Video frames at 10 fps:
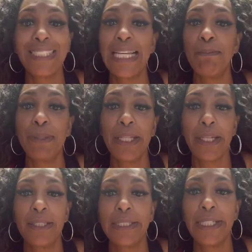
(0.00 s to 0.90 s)
Same
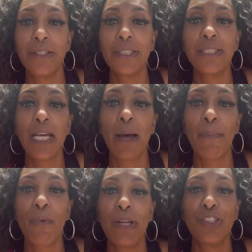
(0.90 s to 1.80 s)
thing, Adela's
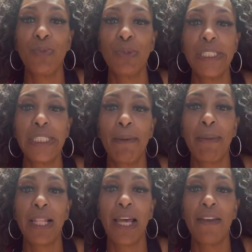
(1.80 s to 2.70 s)
Operation Reset
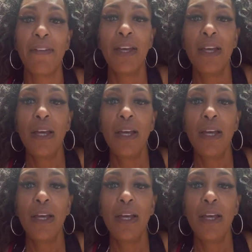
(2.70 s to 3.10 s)
My Life.